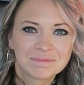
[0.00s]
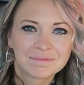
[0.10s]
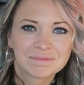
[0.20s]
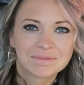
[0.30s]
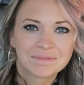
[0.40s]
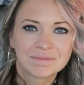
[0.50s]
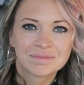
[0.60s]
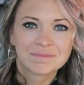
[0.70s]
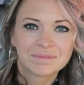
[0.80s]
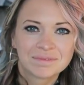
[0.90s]

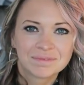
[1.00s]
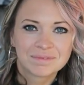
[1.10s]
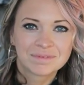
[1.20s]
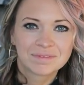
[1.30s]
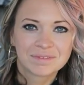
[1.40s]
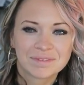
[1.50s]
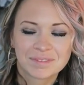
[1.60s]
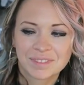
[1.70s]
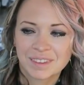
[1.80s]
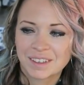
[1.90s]

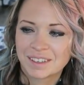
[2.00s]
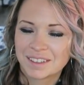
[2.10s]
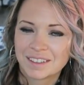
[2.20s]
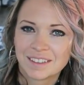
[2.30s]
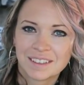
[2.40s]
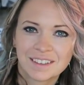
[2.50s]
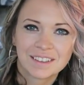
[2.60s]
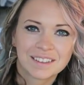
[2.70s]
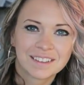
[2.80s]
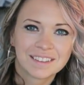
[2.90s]

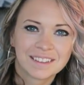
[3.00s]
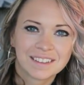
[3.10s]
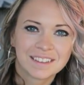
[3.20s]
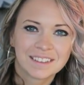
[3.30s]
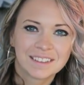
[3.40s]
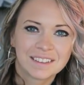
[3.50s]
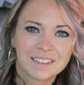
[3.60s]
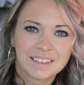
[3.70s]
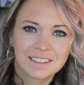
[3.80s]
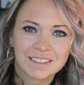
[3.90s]

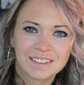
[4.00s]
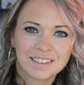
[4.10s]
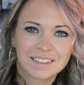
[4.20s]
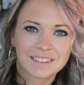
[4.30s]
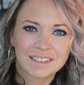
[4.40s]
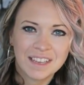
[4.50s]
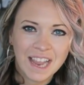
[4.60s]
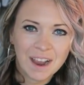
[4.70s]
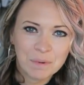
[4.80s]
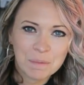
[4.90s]

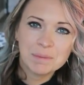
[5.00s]
(not speaking)